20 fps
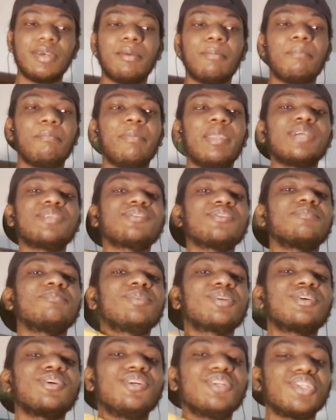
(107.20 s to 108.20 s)
bless up my
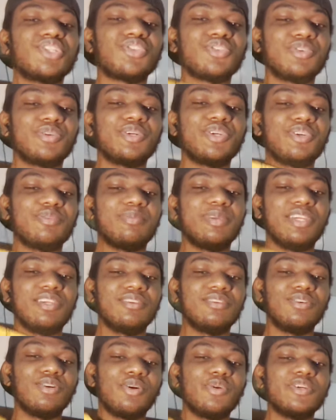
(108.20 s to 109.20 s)
country. What you mean?
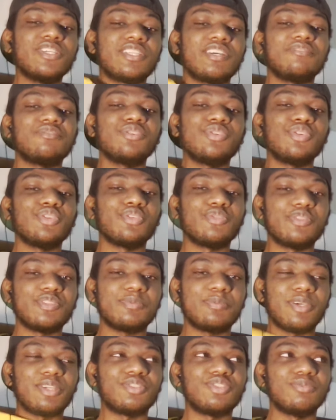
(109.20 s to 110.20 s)
Always have to show
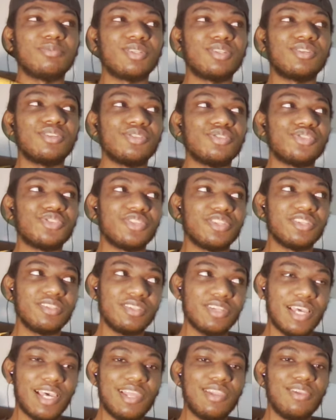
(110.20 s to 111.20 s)
respect to my country
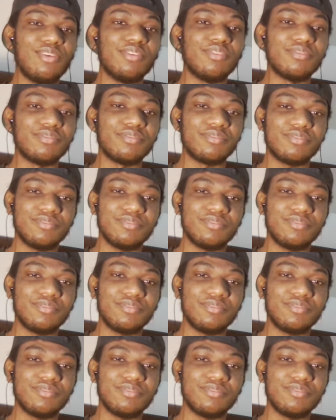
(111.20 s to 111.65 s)
and love.